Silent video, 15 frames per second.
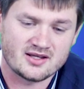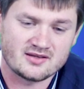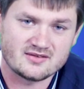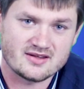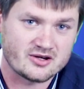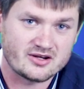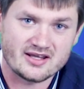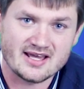and
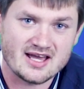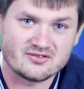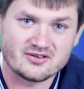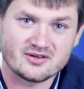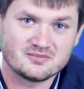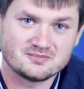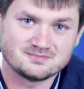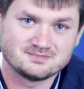there you have
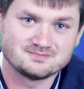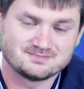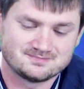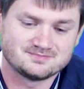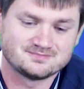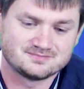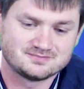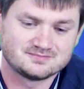it.
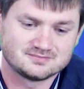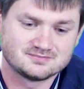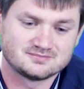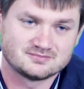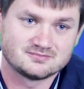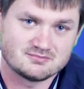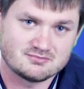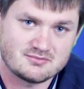
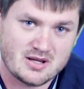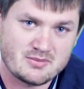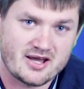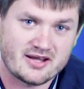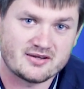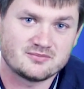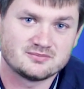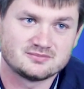
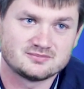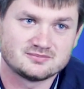Bye-bye.